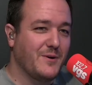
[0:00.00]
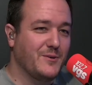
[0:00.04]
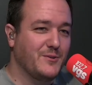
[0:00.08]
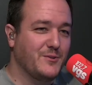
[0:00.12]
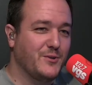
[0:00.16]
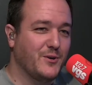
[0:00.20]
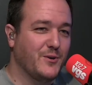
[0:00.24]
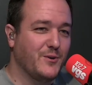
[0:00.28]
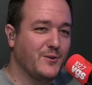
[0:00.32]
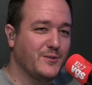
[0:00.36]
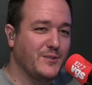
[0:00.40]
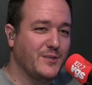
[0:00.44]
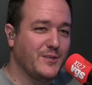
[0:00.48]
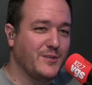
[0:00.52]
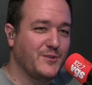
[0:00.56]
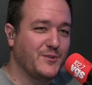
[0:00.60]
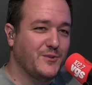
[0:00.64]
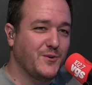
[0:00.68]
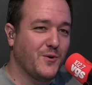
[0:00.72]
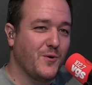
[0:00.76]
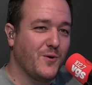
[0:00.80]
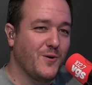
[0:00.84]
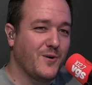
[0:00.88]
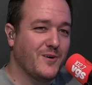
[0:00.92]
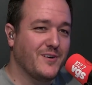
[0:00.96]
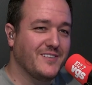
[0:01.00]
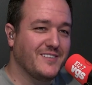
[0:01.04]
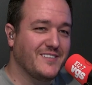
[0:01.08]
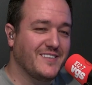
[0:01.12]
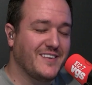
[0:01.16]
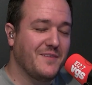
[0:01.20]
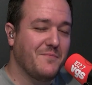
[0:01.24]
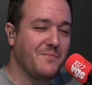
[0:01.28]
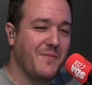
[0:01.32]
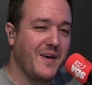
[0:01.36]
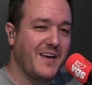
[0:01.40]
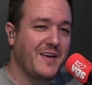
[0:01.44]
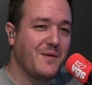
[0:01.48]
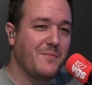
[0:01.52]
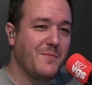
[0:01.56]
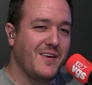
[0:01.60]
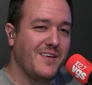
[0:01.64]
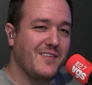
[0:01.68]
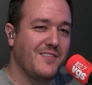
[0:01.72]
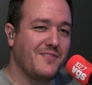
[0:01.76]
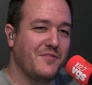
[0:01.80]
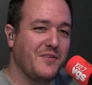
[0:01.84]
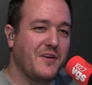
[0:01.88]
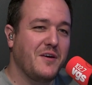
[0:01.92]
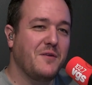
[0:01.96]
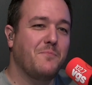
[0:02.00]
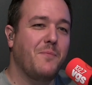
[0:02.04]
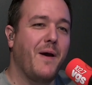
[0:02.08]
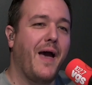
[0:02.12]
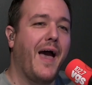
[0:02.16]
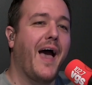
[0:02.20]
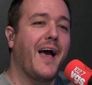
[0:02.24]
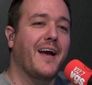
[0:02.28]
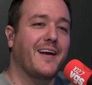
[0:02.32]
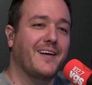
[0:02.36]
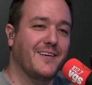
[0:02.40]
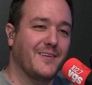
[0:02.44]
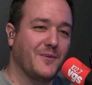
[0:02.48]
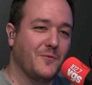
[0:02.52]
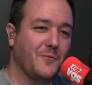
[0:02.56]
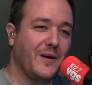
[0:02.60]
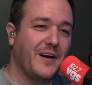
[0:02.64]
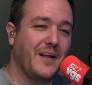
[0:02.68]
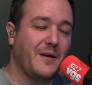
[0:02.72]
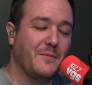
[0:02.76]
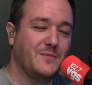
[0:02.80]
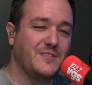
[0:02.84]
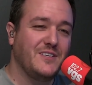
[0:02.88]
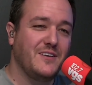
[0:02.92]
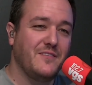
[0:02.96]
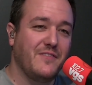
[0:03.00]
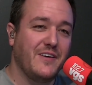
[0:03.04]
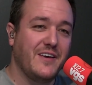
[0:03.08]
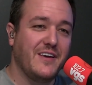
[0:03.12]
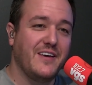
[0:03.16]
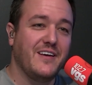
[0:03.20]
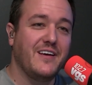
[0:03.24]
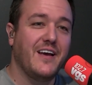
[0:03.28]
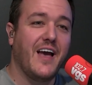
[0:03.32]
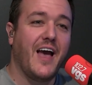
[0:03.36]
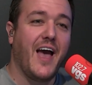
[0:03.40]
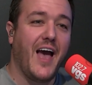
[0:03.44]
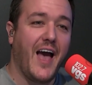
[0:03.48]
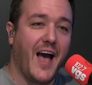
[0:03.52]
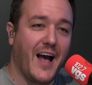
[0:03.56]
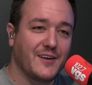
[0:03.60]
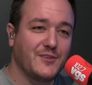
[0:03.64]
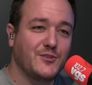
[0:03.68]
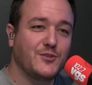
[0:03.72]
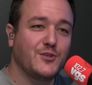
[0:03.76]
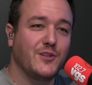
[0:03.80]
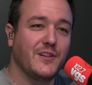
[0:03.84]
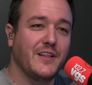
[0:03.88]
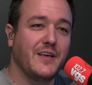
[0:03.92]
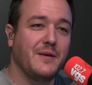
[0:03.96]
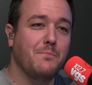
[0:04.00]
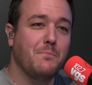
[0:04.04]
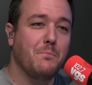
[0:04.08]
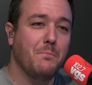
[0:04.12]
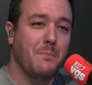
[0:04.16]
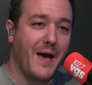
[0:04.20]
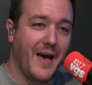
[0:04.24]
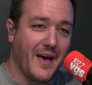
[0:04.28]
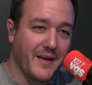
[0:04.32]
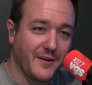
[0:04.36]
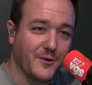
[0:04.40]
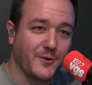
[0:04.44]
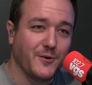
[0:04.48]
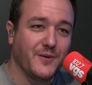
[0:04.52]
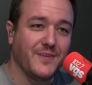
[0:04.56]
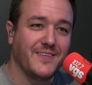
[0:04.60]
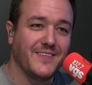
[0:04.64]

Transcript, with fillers: Jersey Shore is making me think back when MTV actually mattered.